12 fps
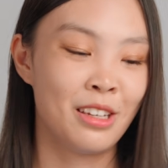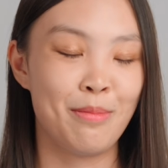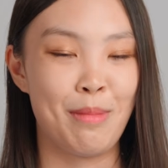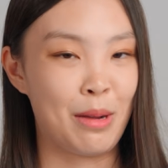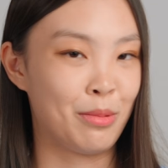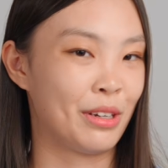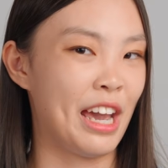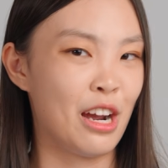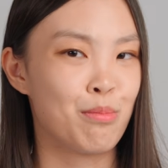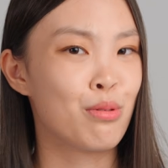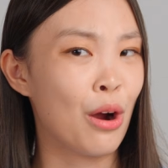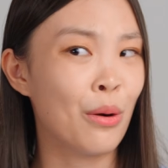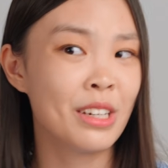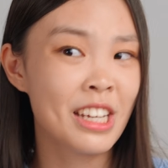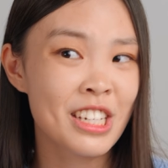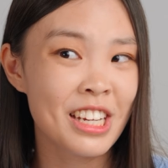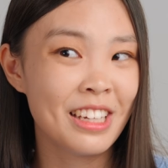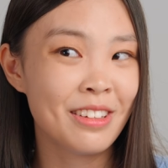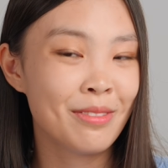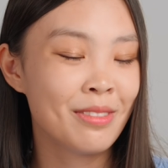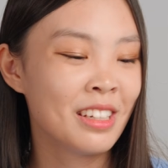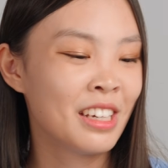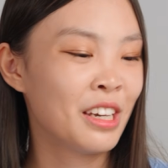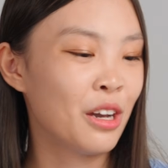MacBook Air Pro
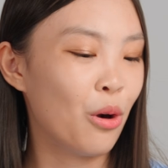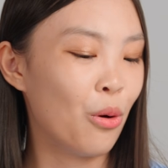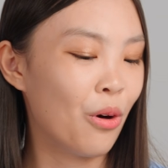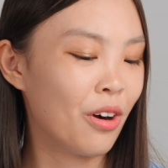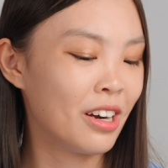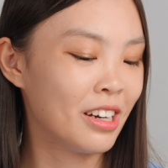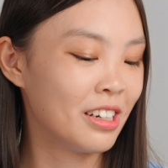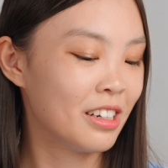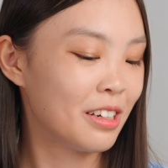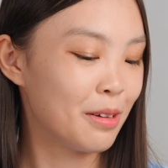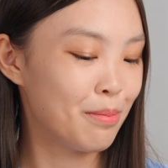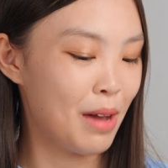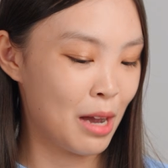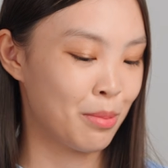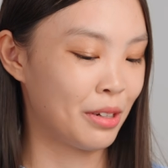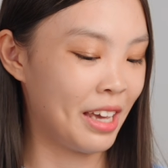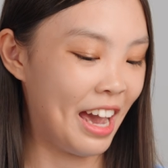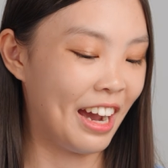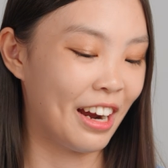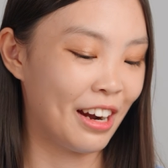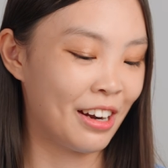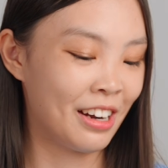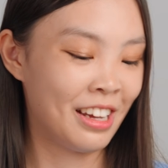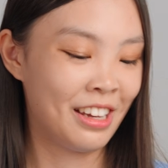Edition, or MacBook
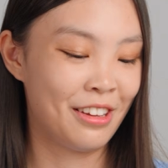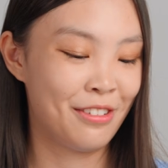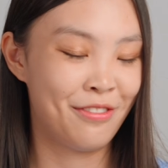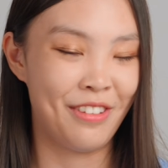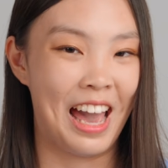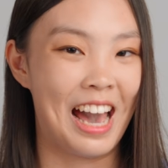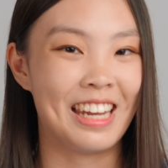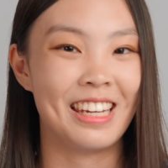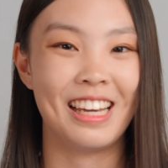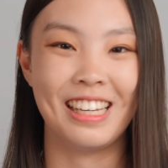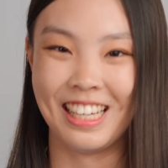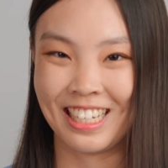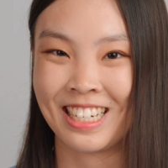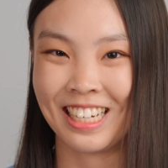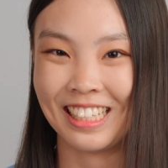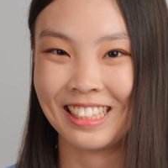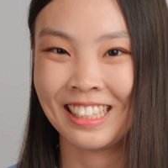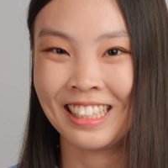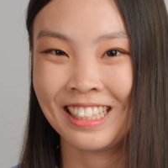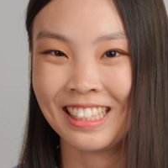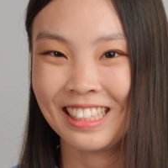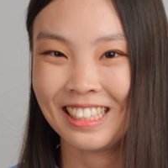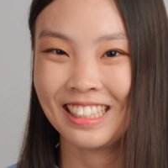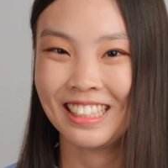Air Fan Edition.
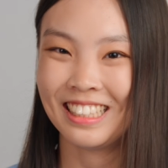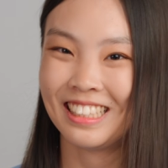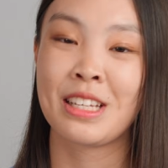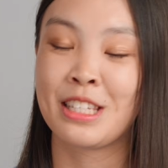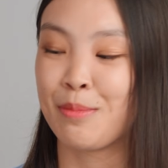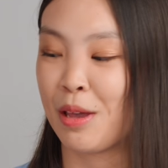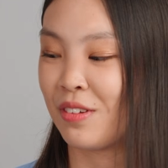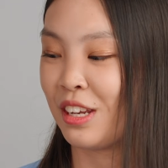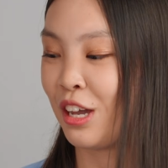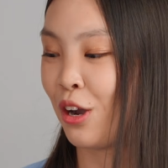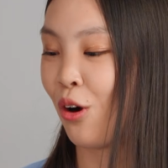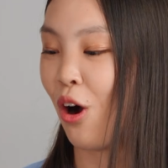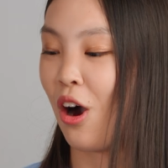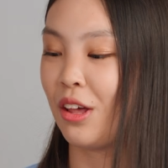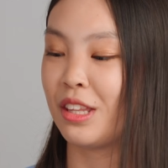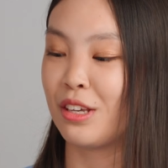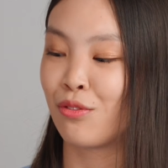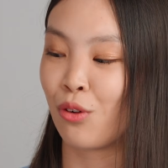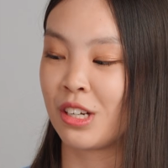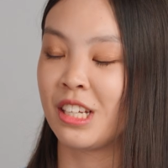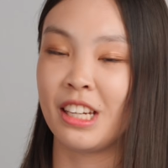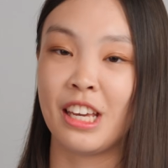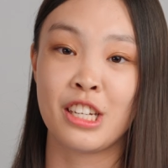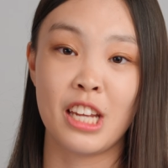If you want to see my video on the
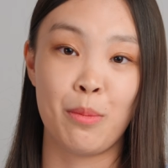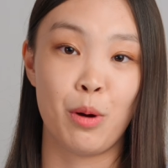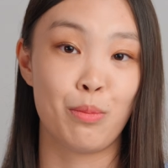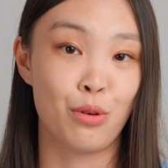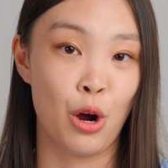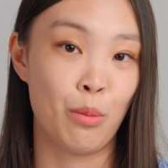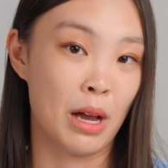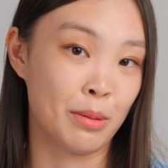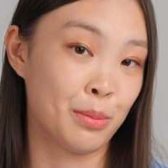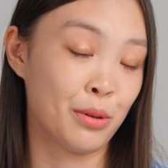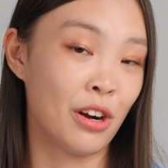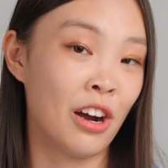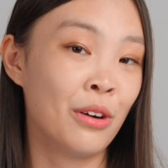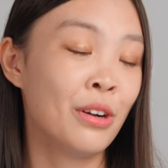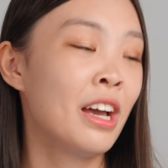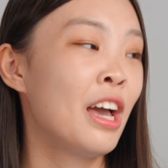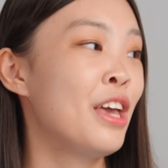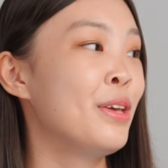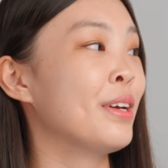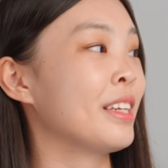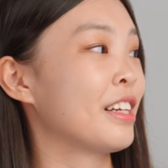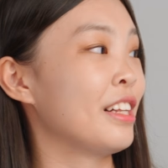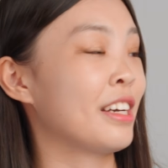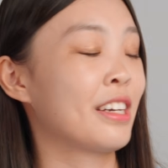14-inch M1 Pro MacBook Pro, you can
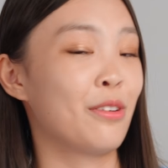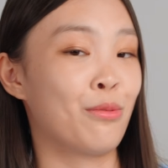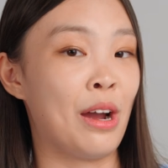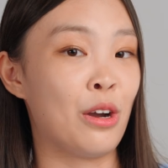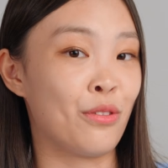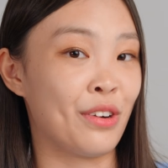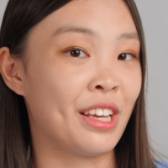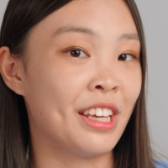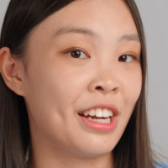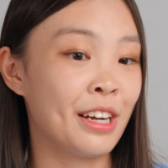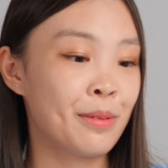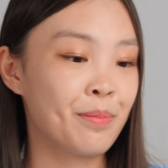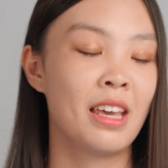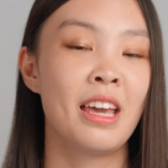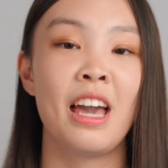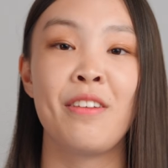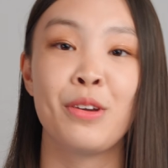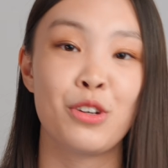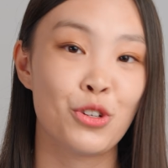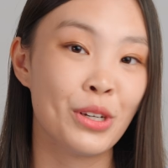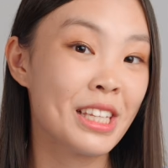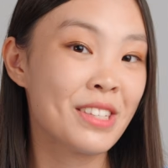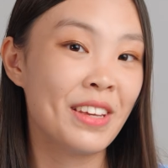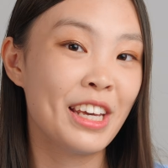click right over here. If you
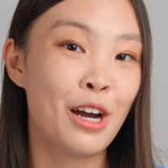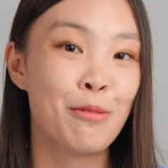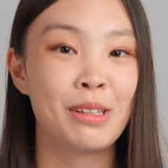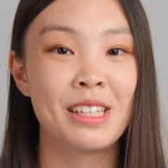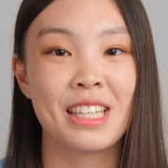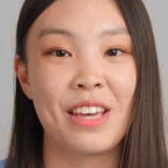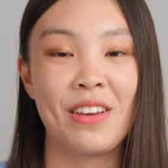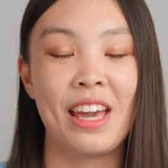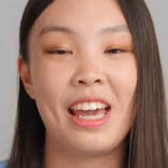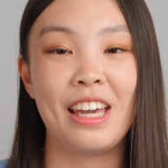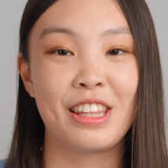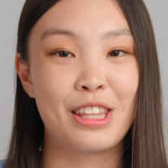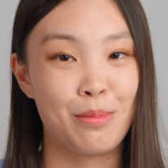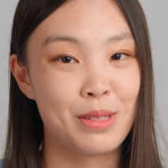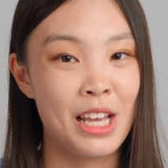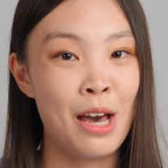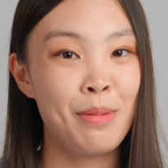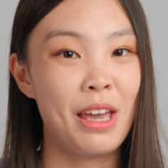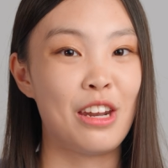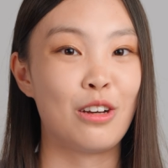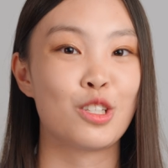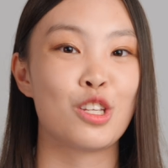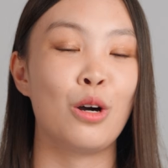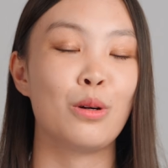enjoyed this video, please give it a thumbs up and
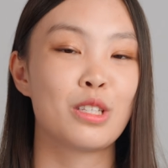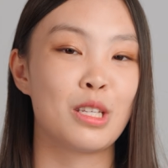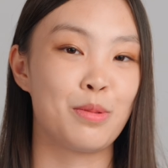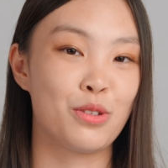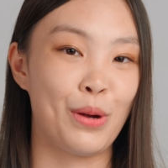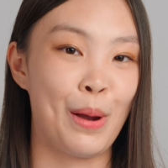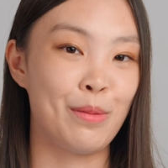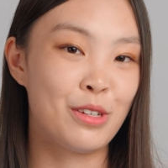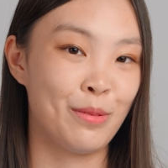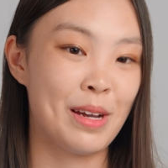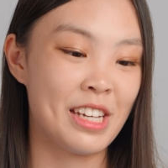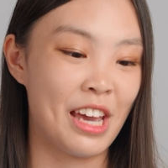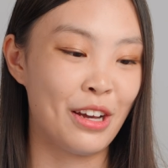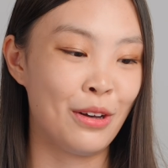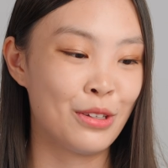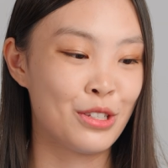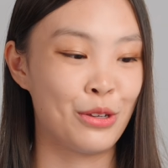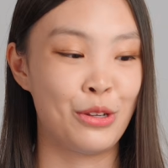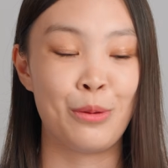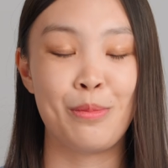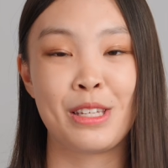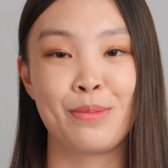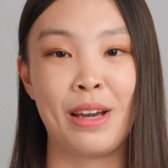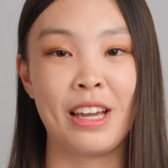also subscribe to my channel so you don't
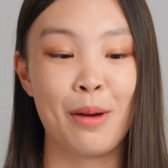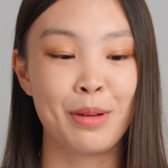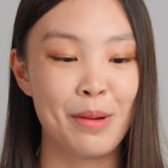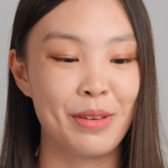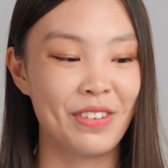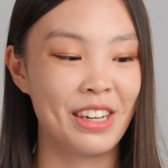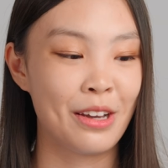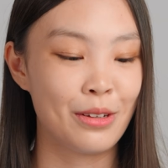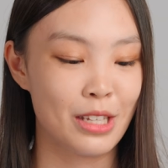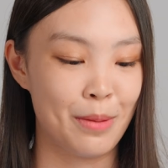miss my upcoming videos